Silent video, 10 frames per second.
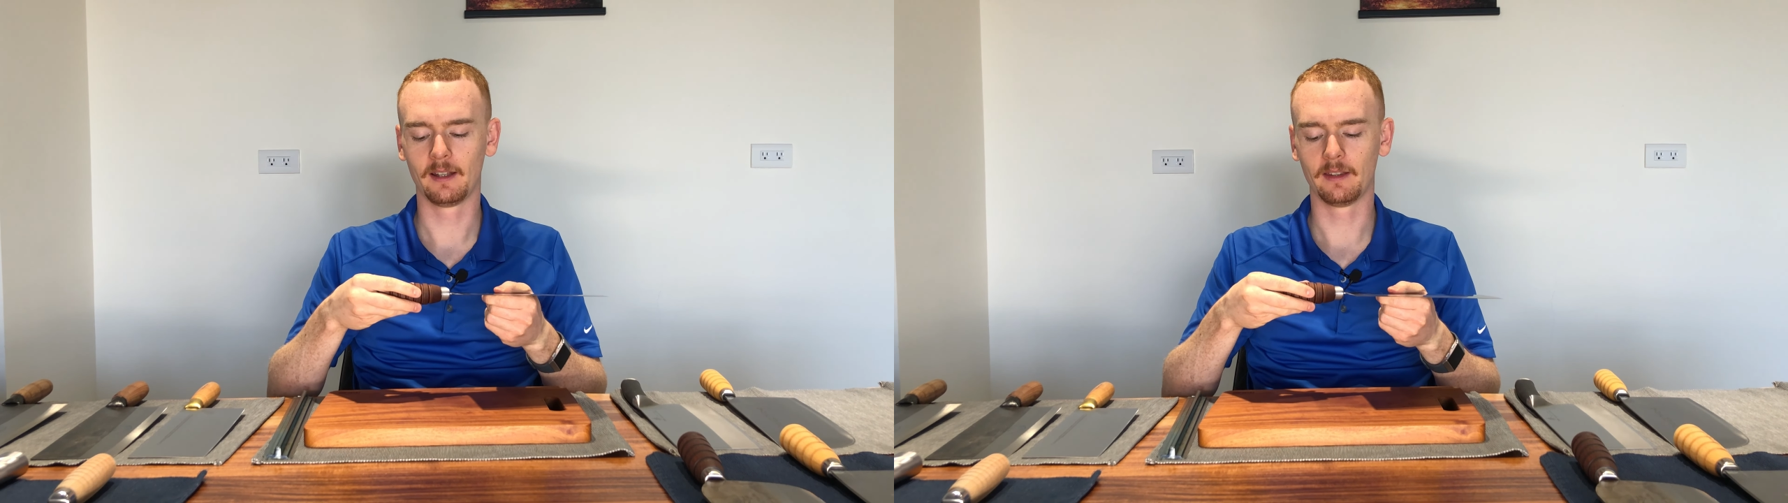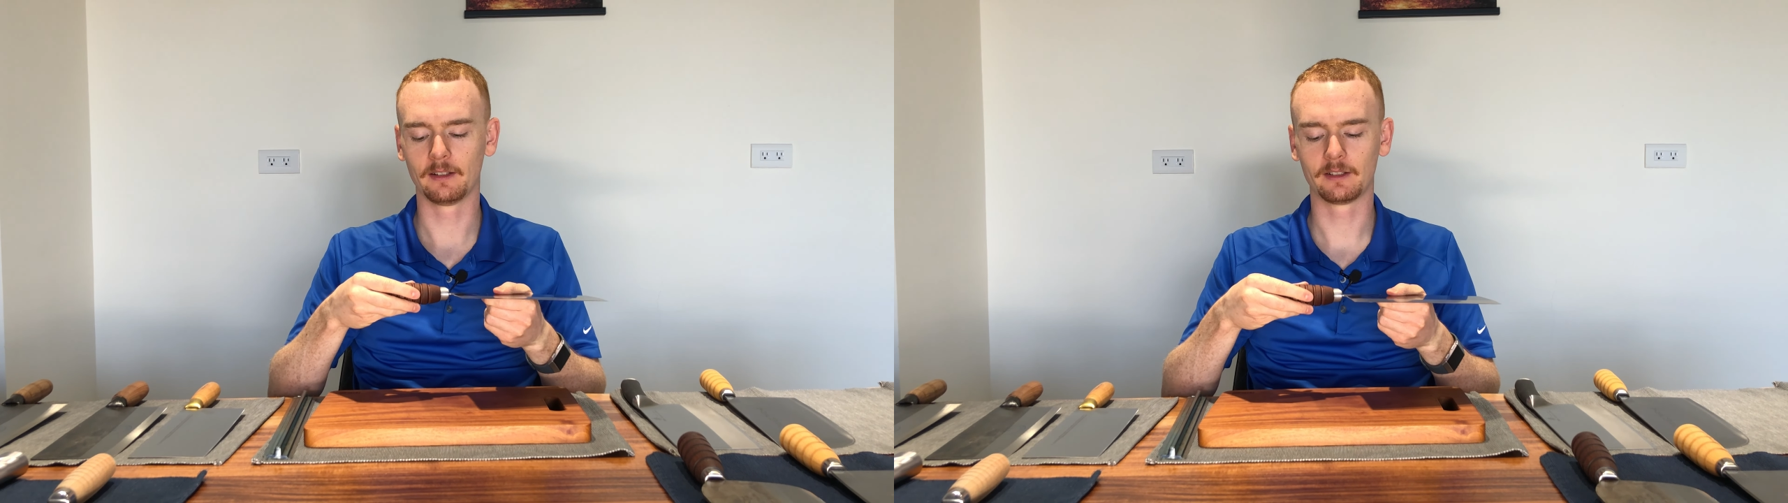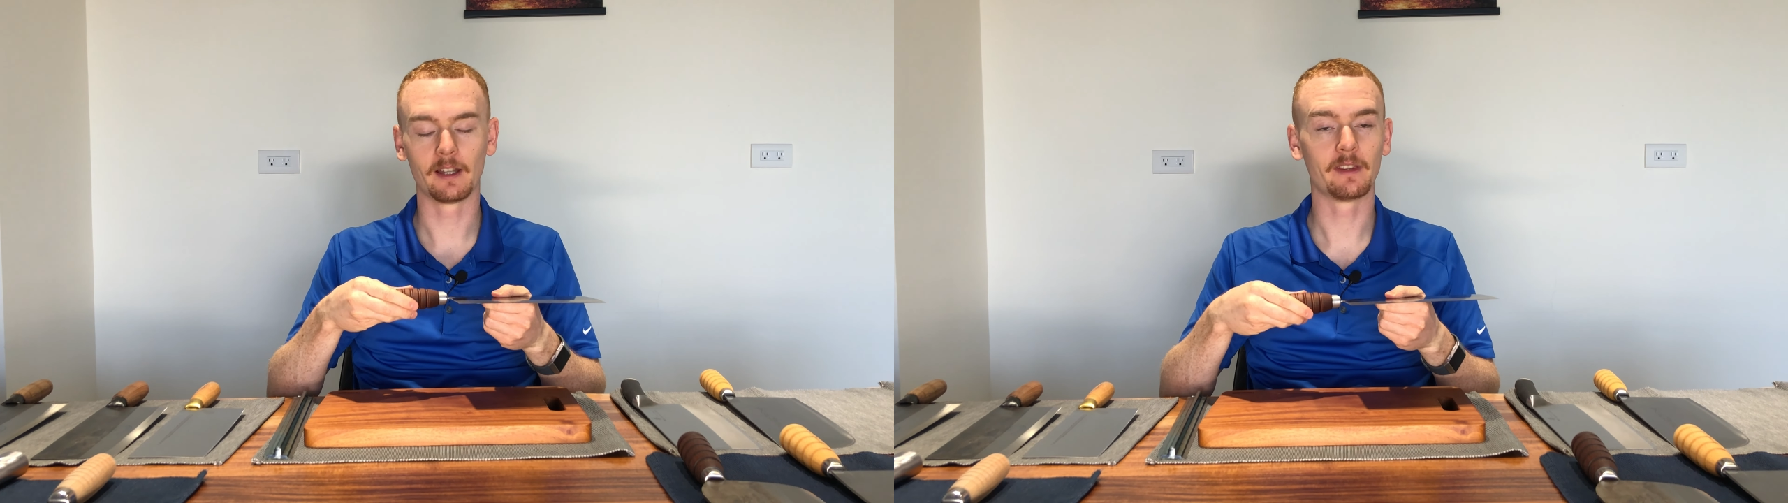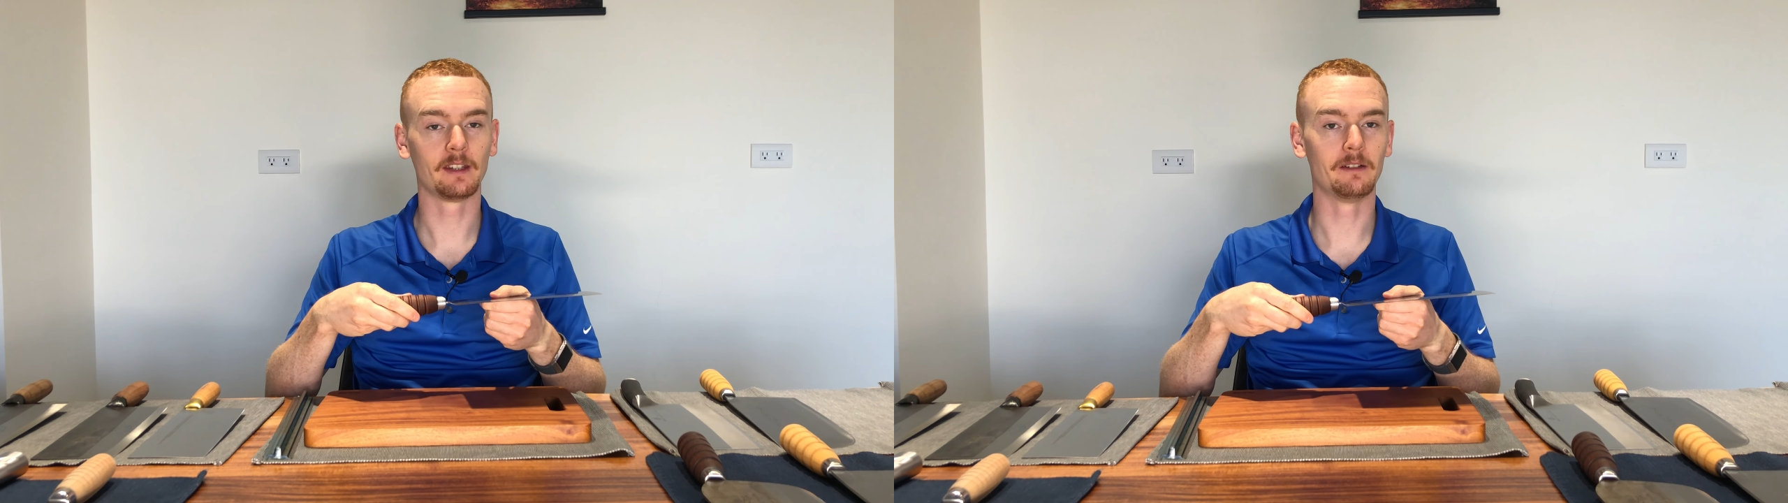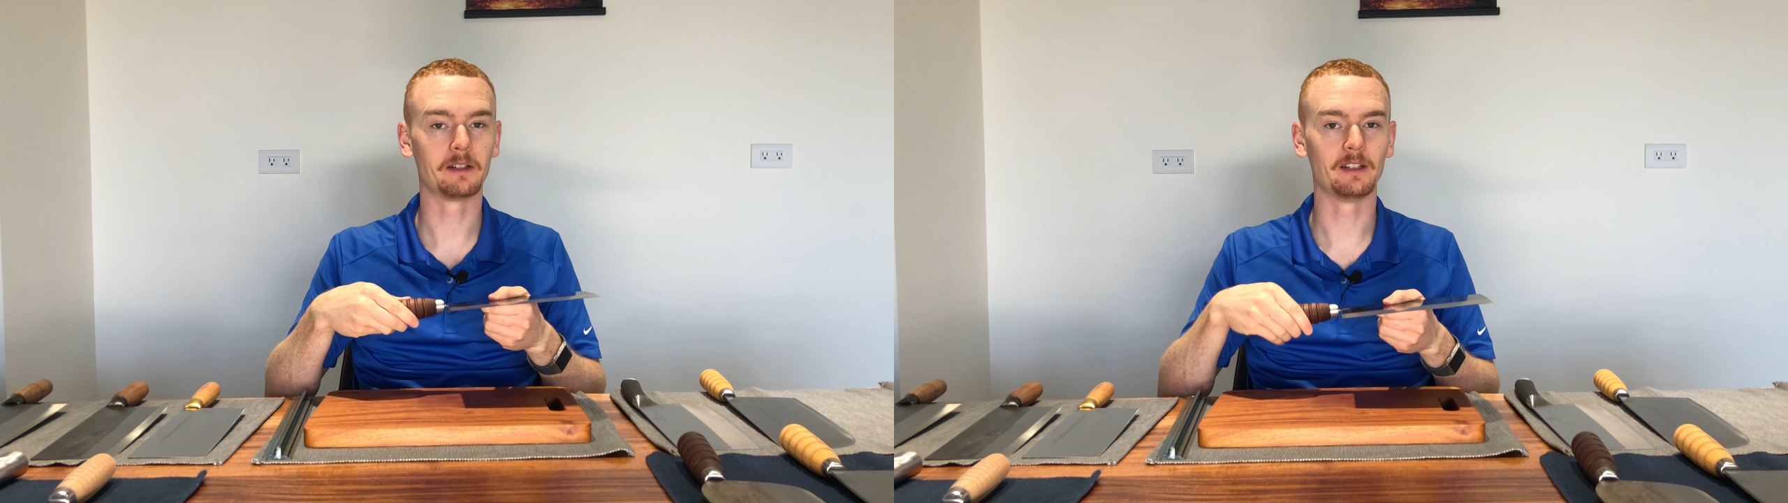there's
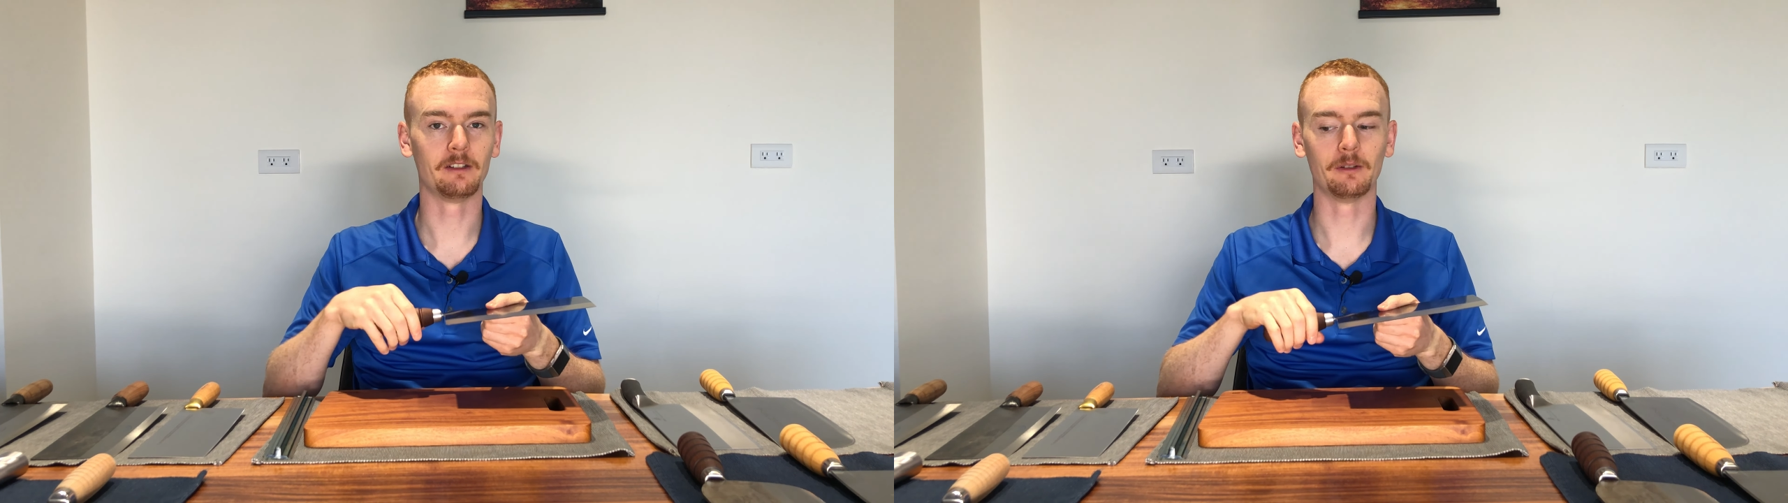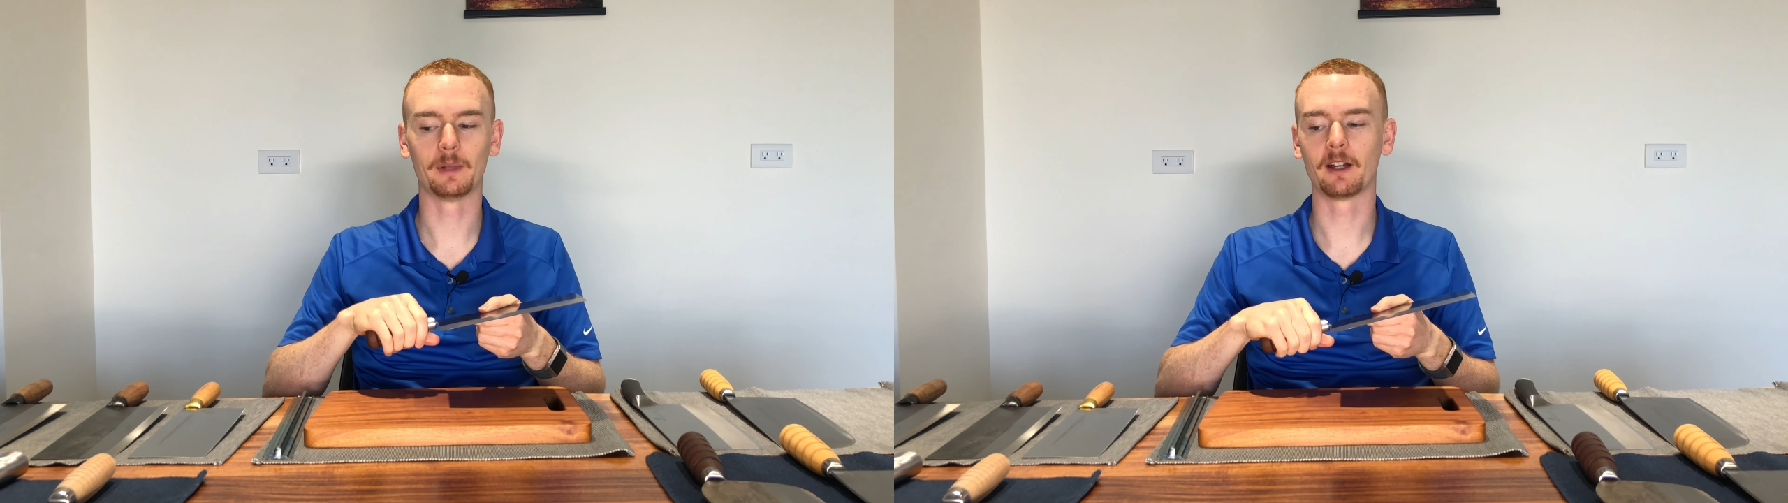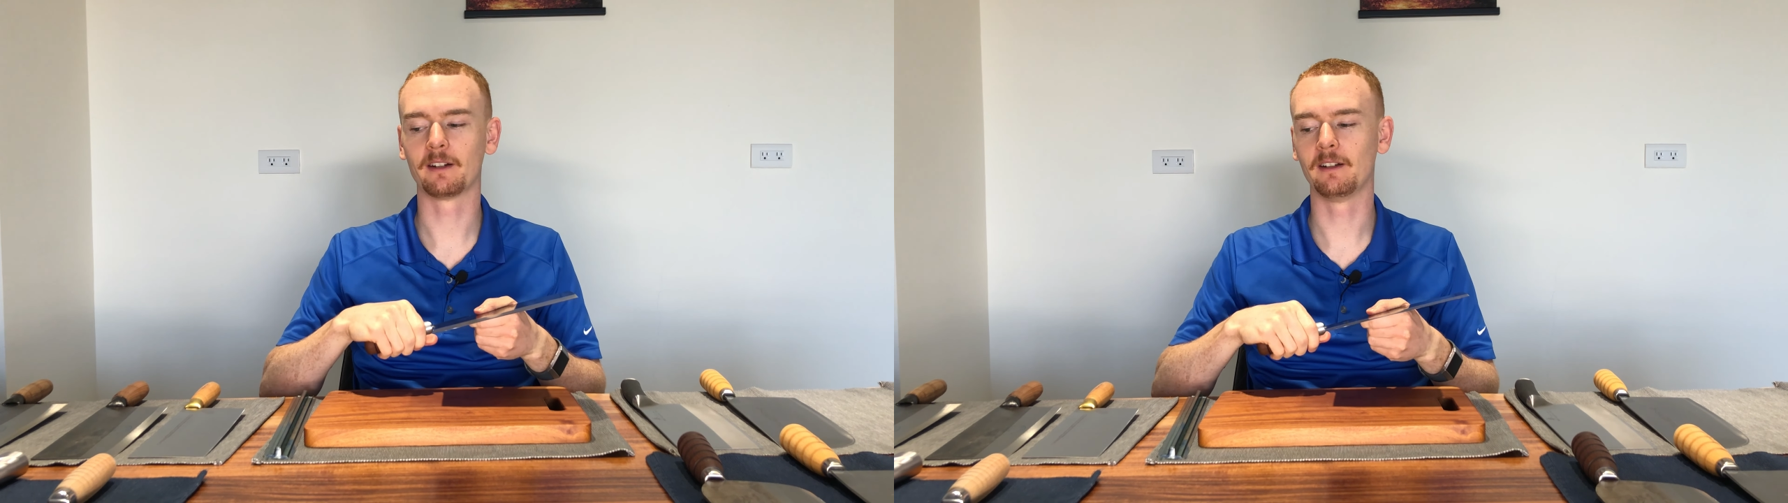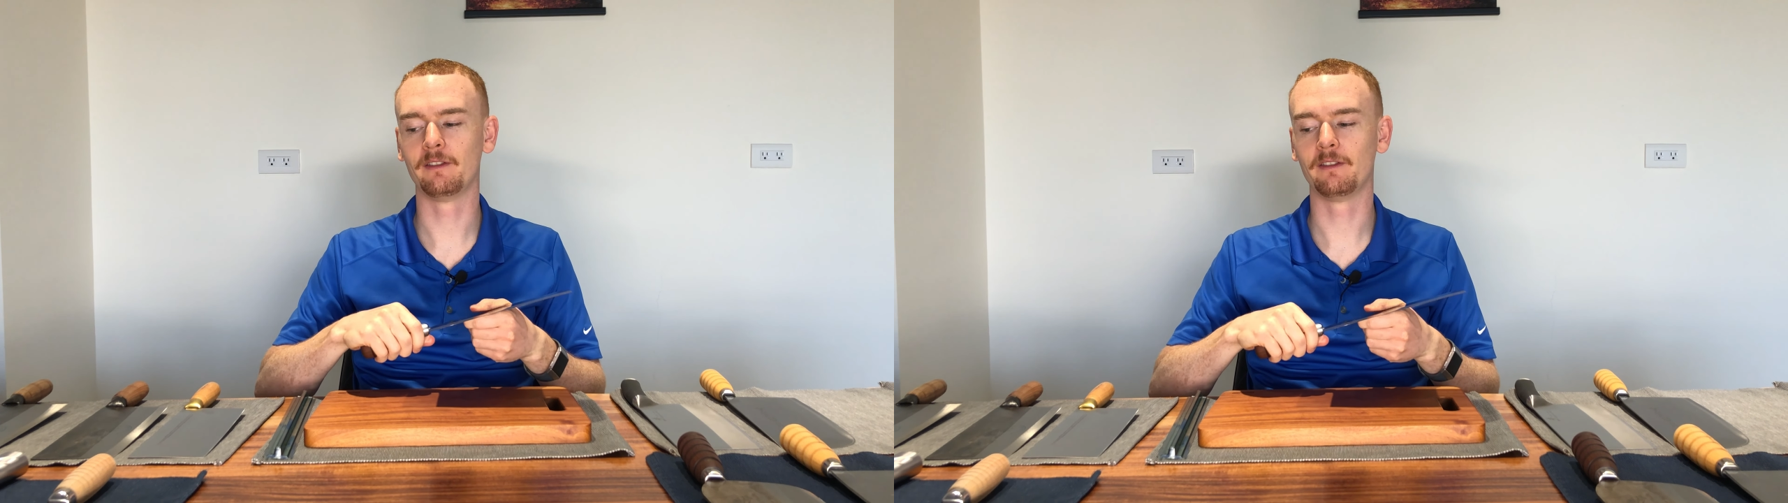nothing you can do about it.